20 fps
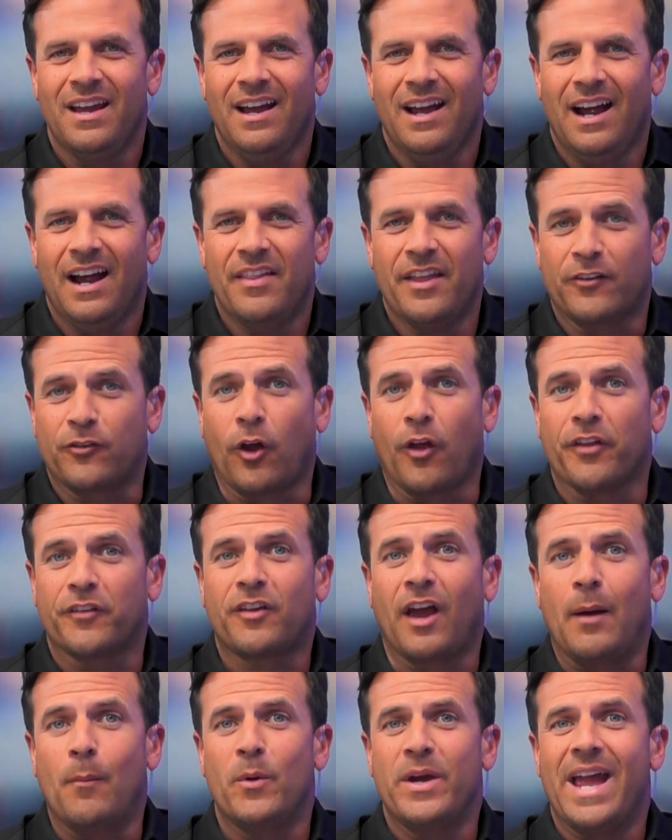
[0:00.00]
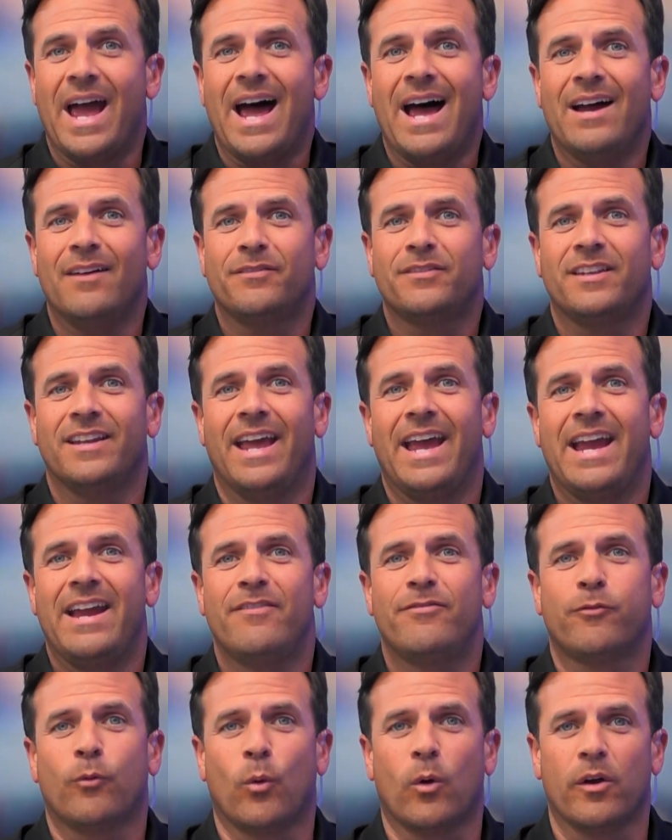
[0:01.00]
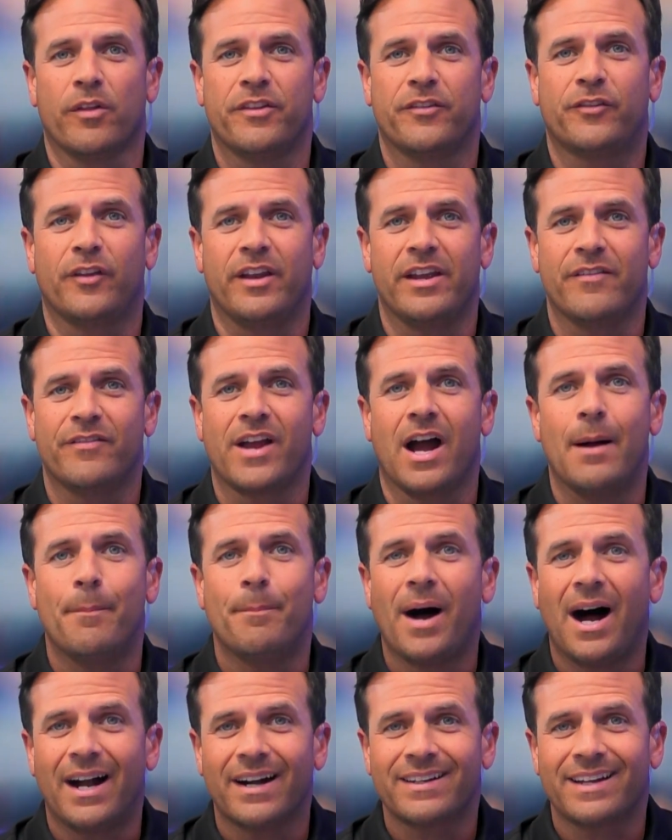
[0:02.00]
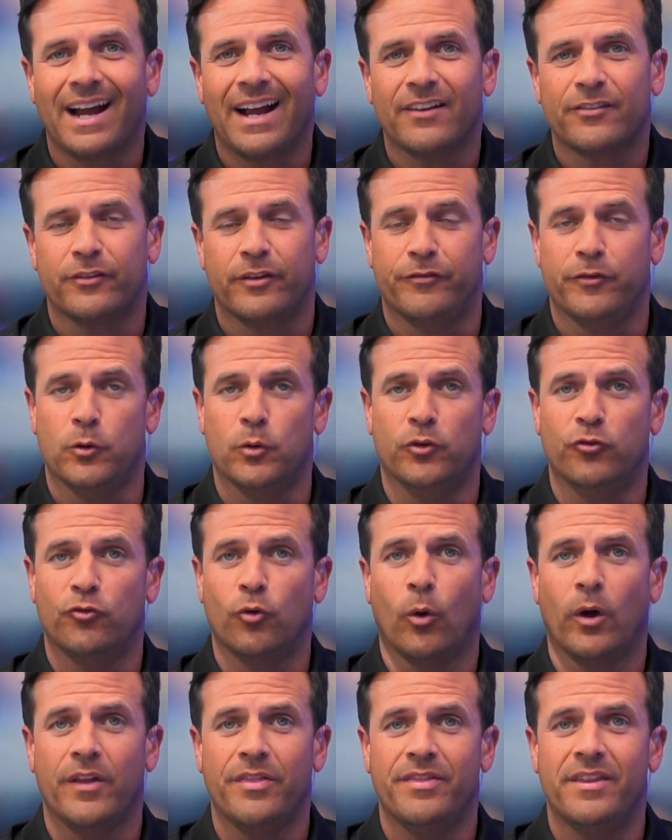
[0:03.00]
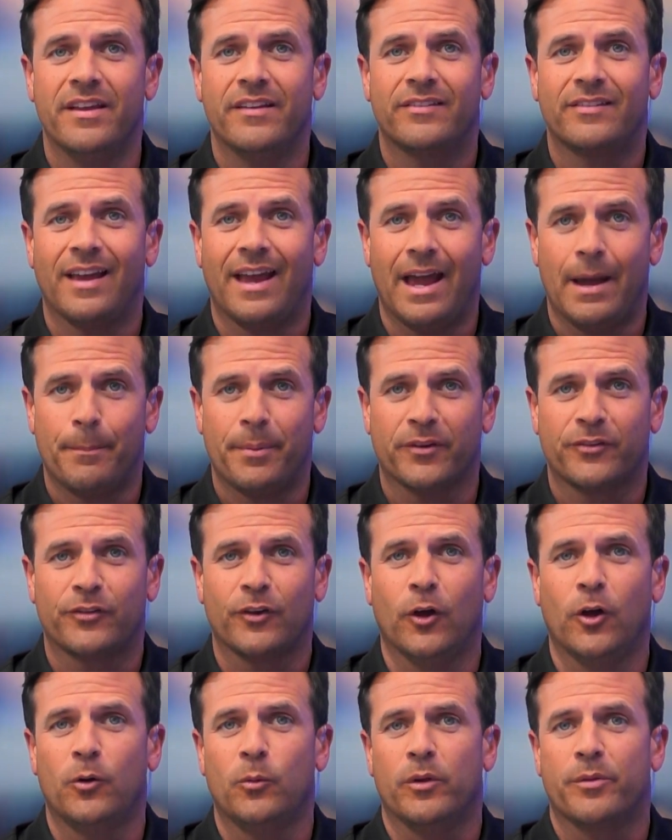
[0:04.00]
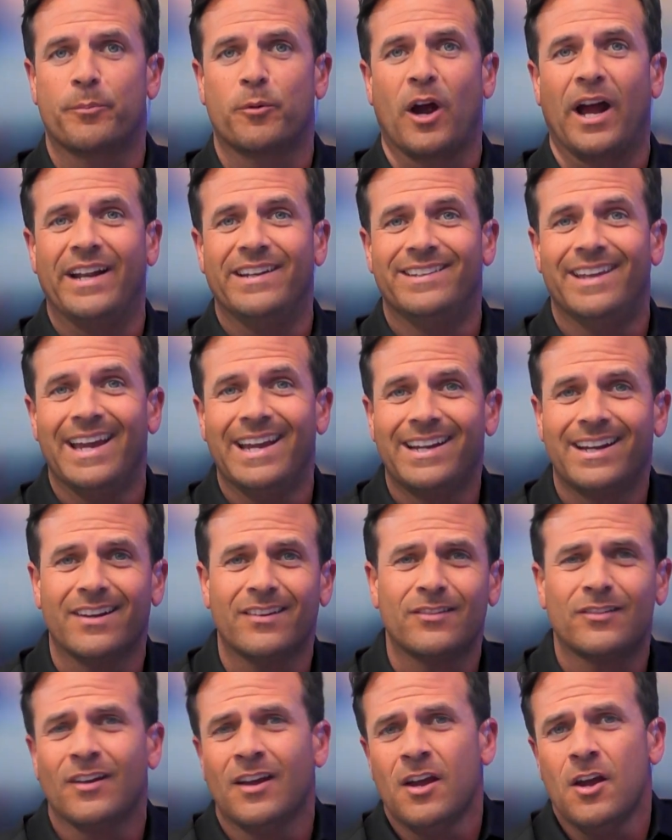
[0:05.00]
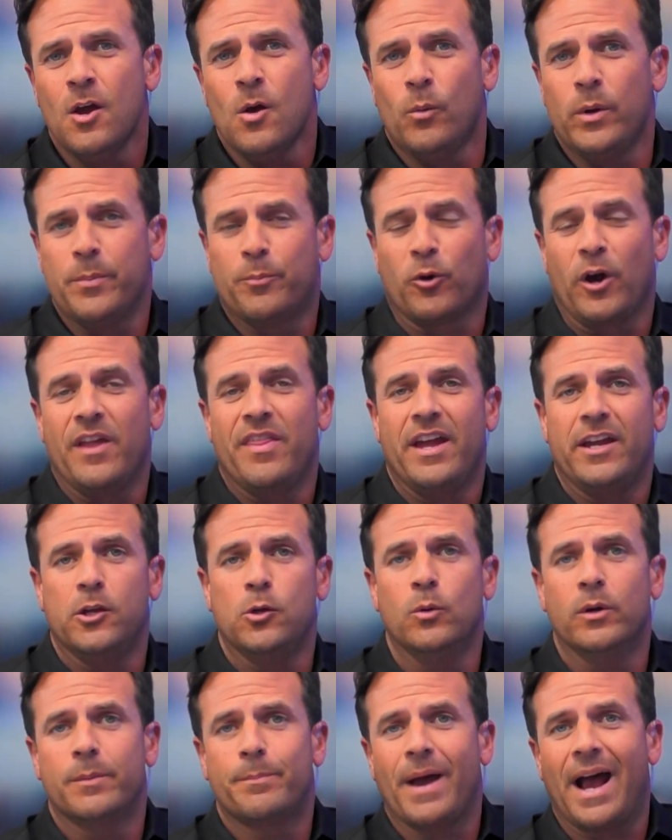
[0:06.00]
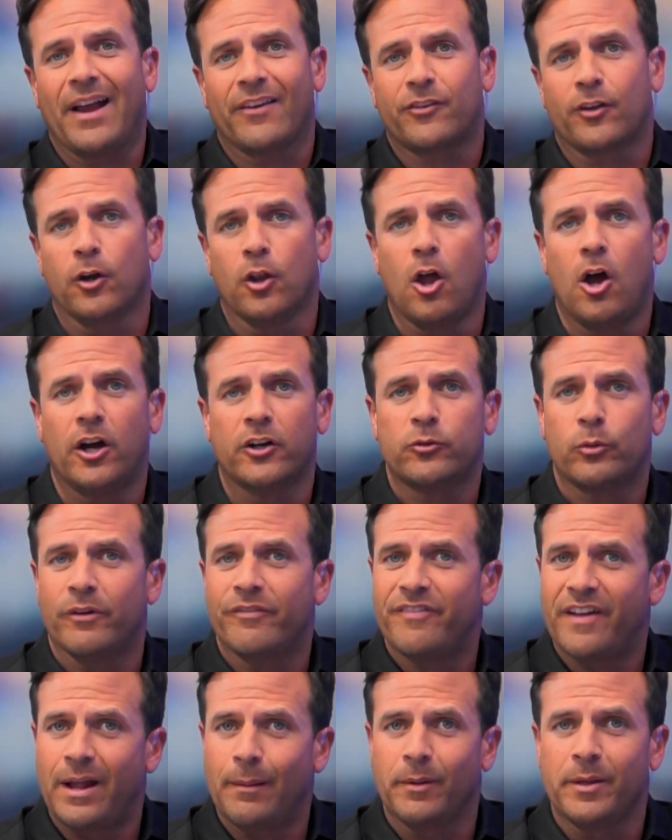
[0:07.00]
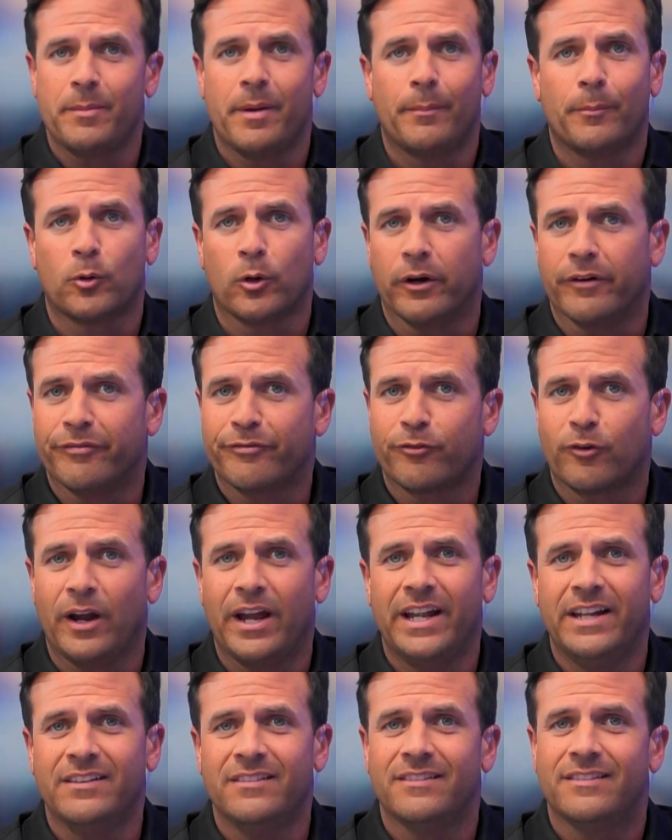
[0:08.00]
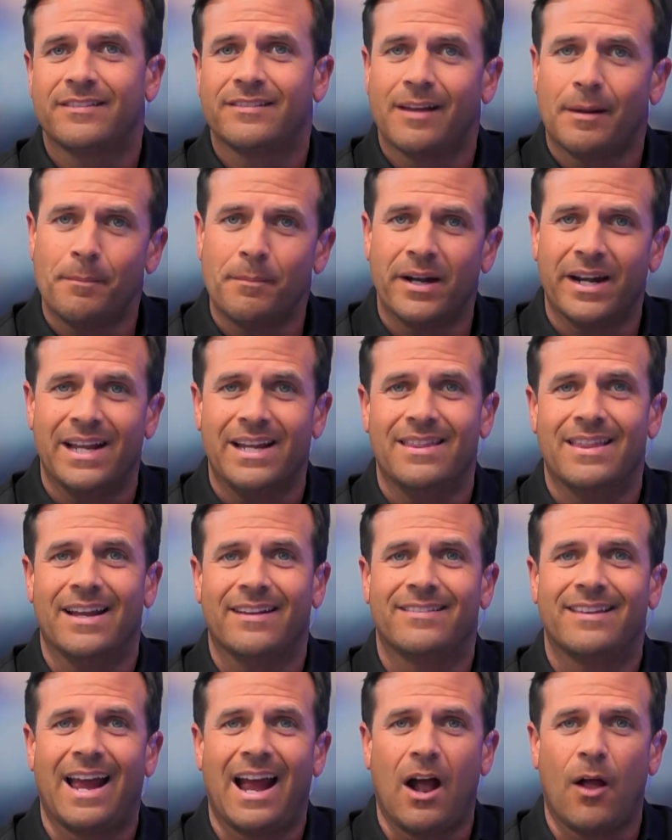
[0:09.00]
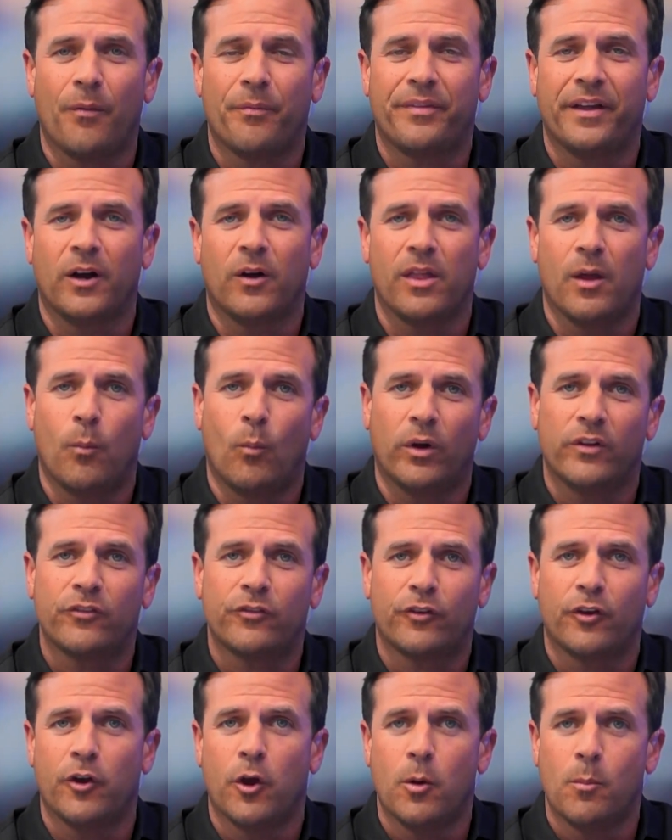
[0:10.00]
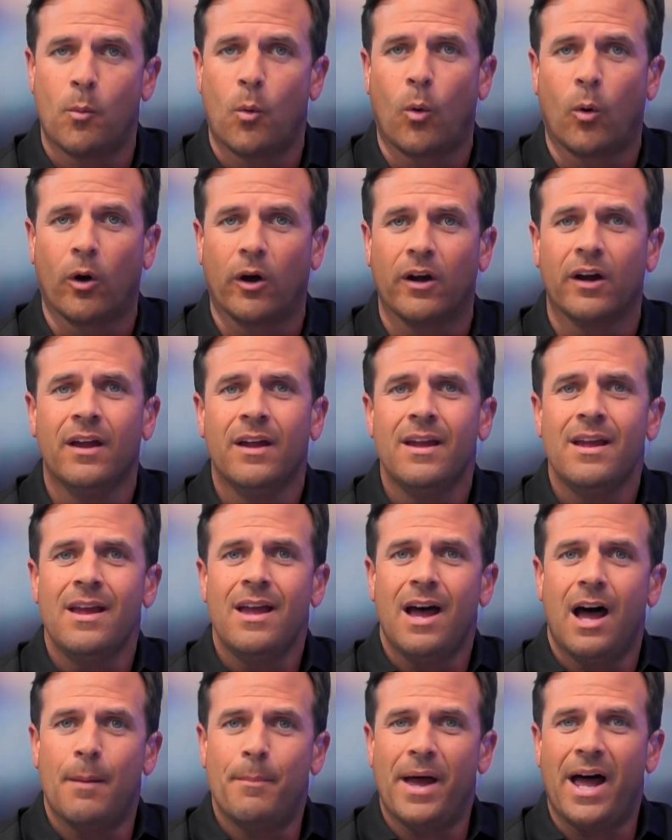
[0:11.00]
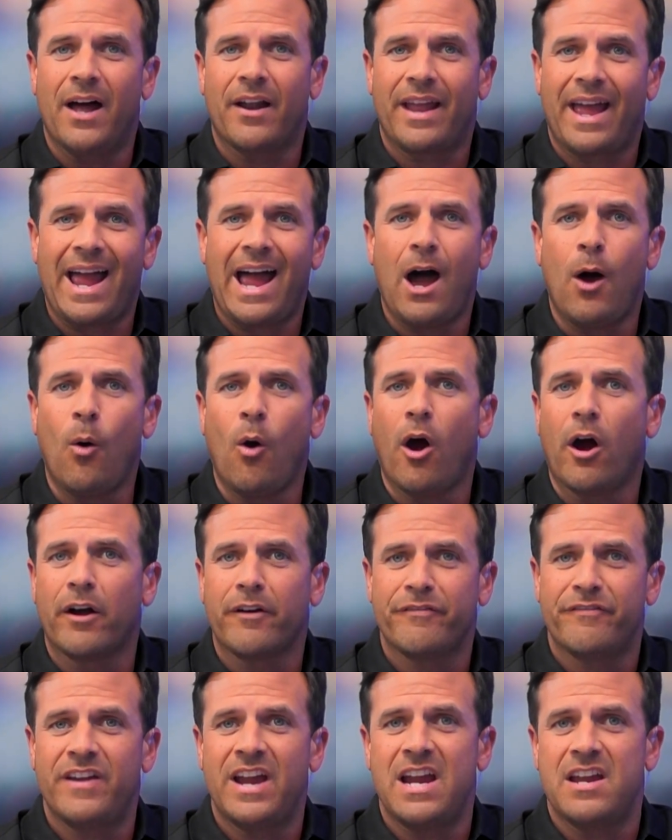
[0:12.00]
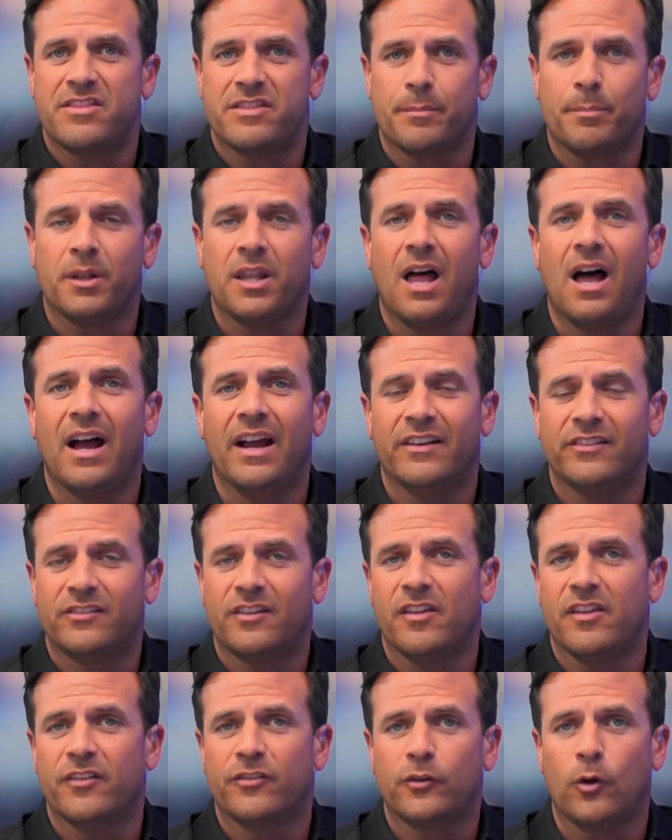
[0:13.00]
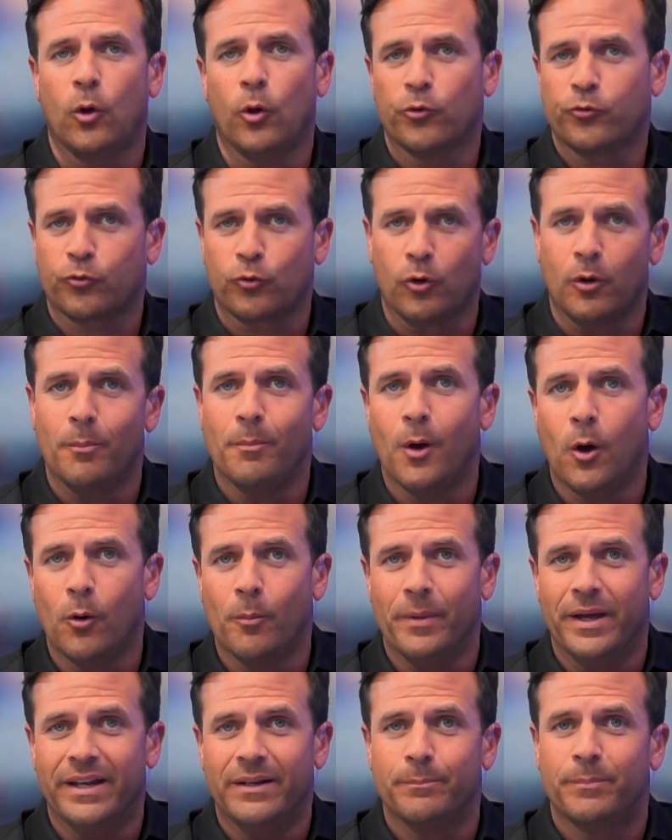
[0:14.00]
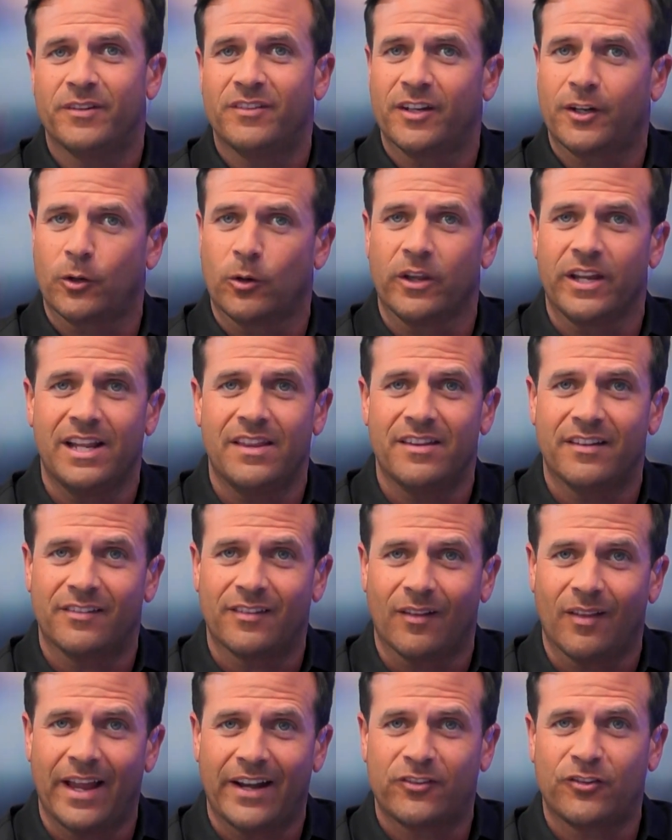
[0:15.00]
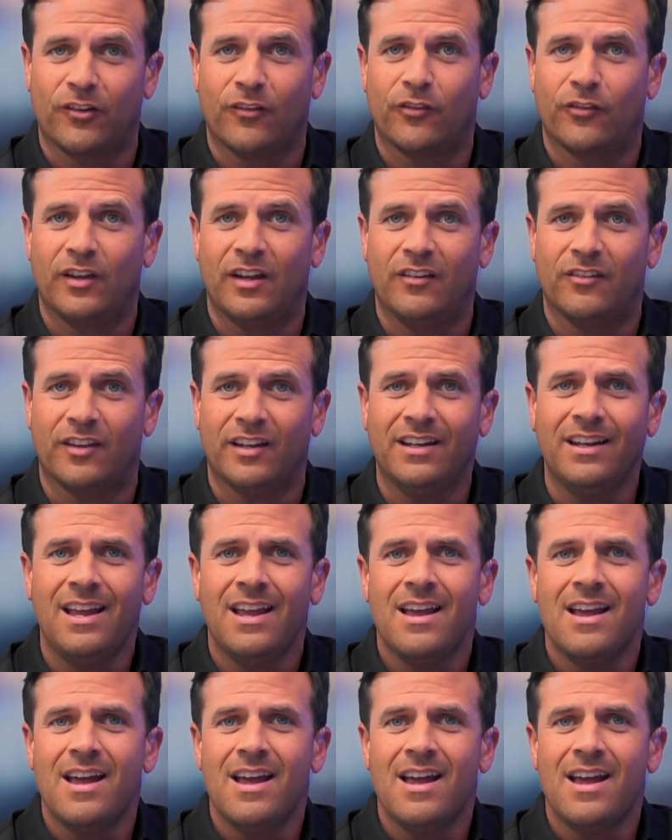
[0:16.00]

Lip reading: And that's all the time we have today for the City of God podcast. If you enjoyed this episode with Brad Dacus, we pray that you would pass it along to a family member, a friend, somebody that's out there that wants to know more about how our faith applies to this cultural moment, particularly in this election season.